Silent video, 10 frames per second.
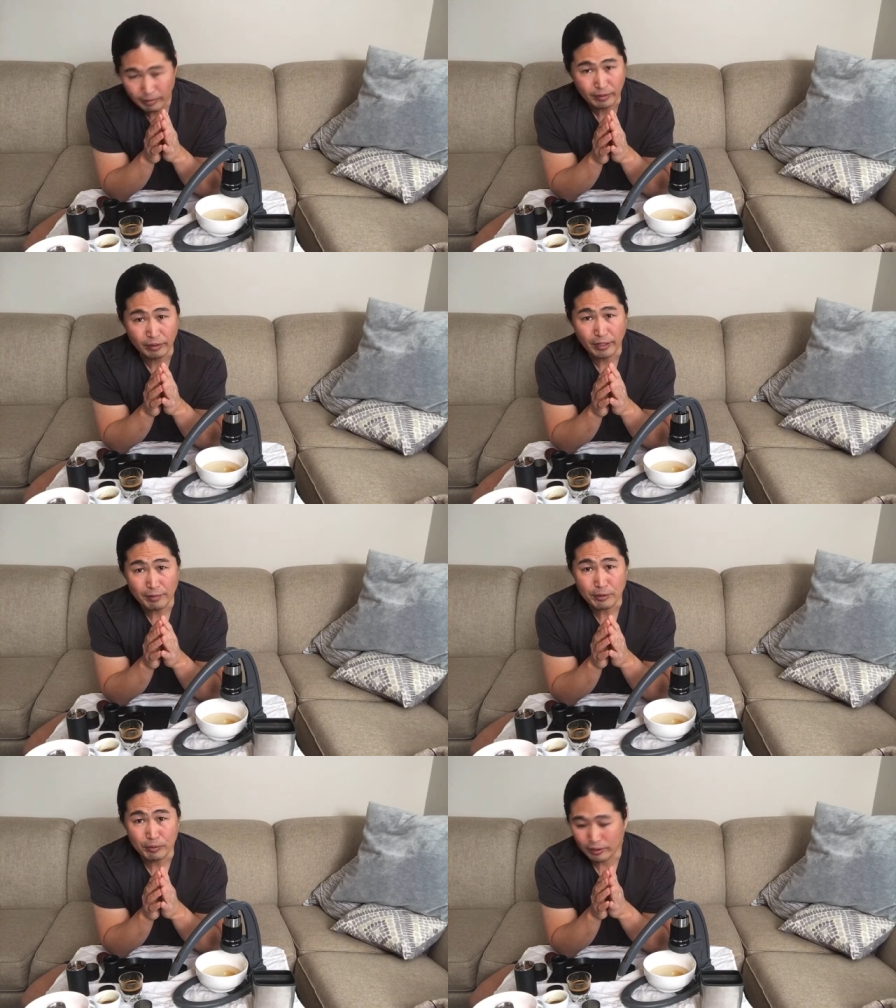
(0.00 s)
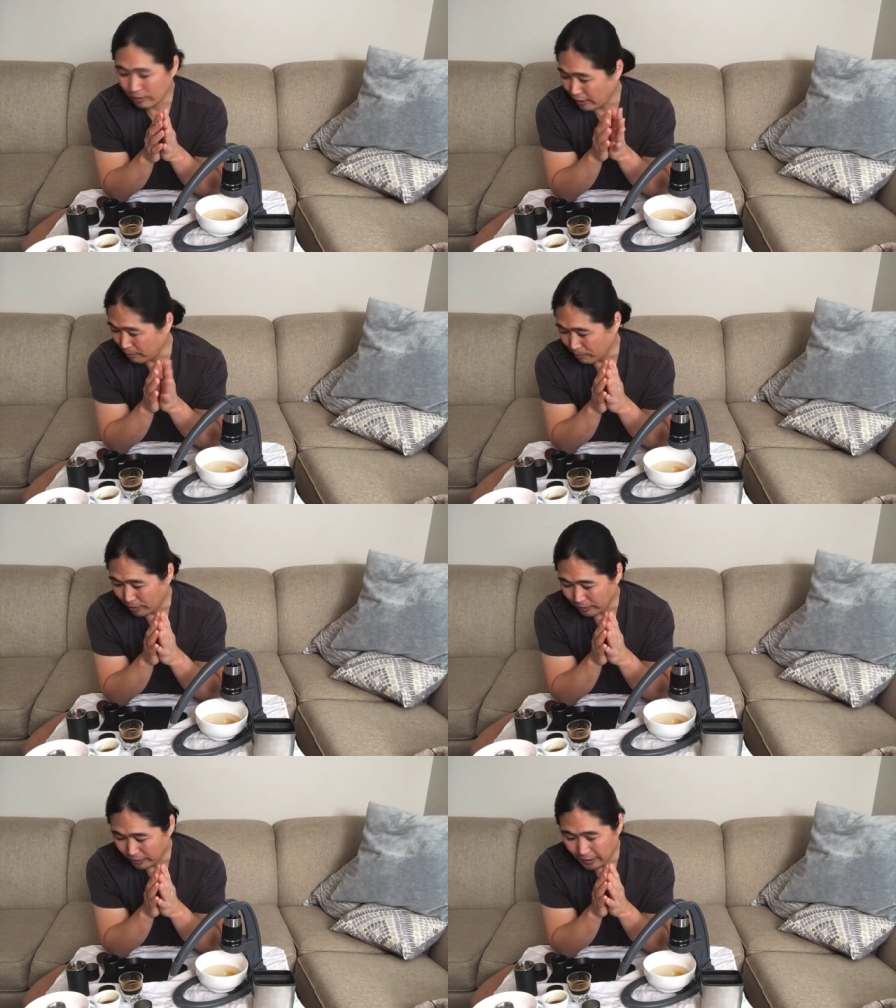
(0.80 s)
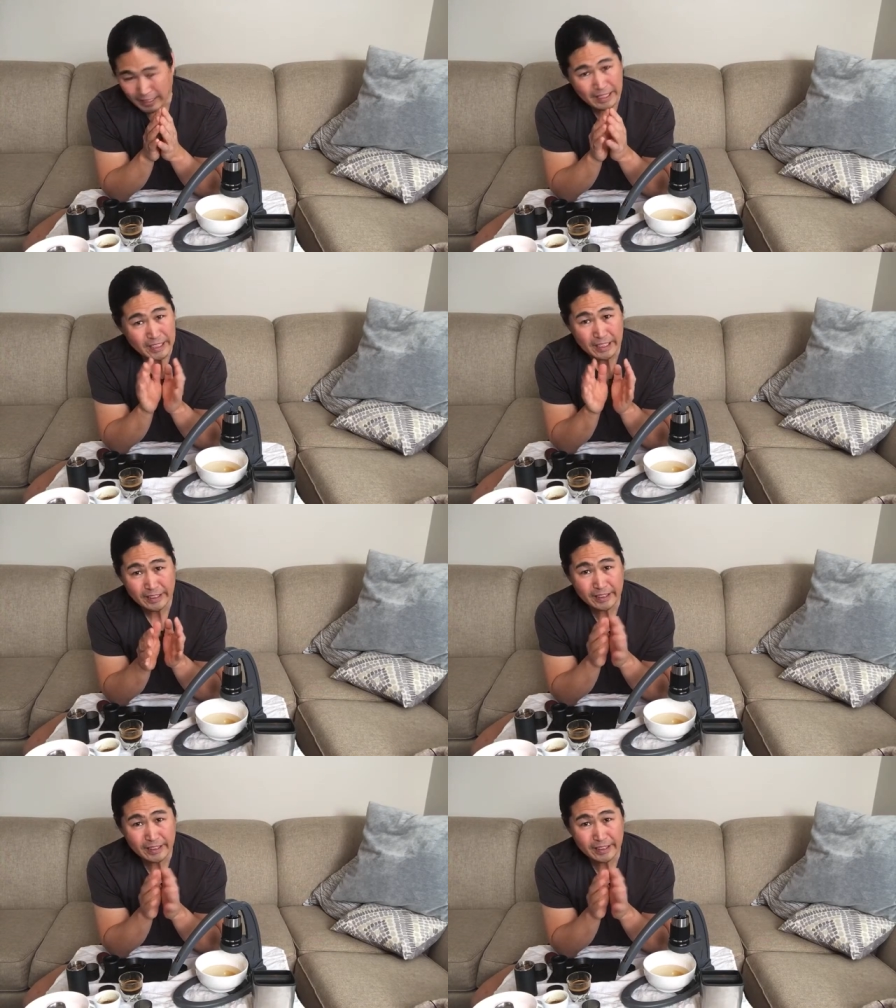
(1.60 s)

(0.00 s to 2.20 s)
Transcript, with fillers: you're gonna have some good time, but it,